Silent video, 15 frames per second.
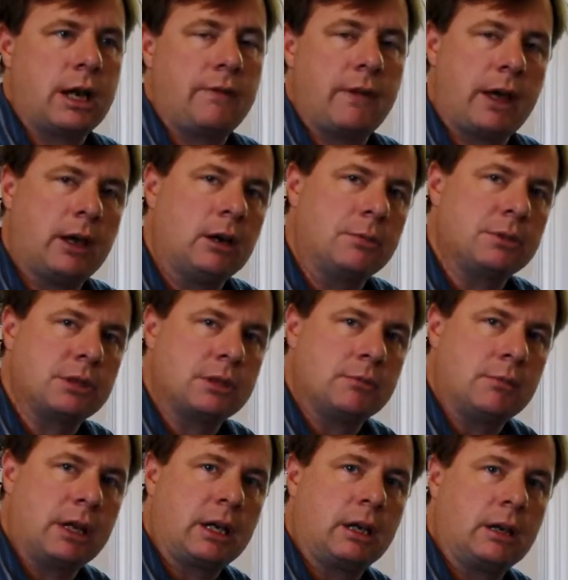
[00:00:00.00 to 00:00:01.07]
and that helps us
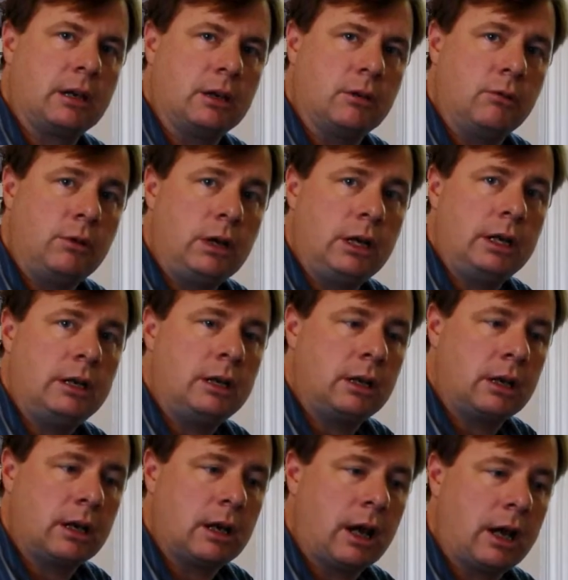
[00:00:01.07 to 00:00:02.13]
in making a
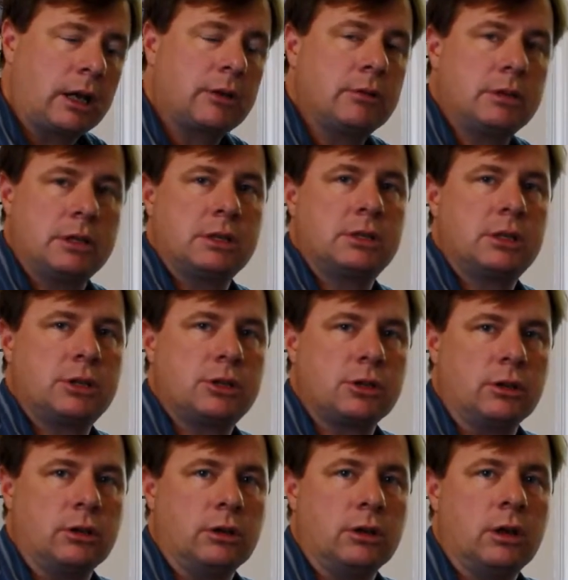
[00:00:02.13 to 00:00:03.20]
really accurate
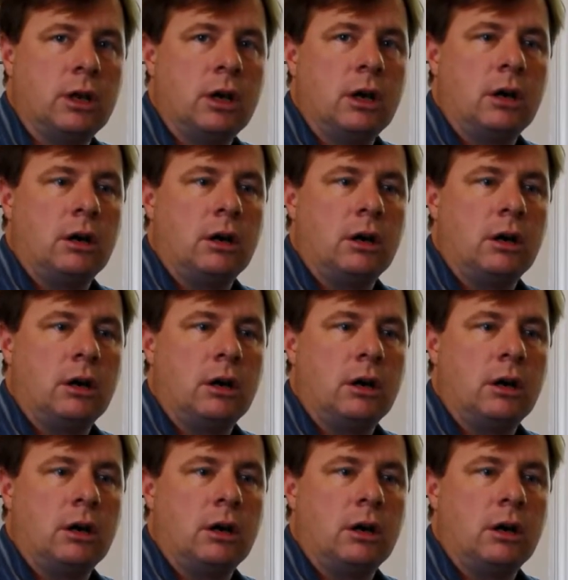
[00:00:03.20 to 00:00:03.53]
decision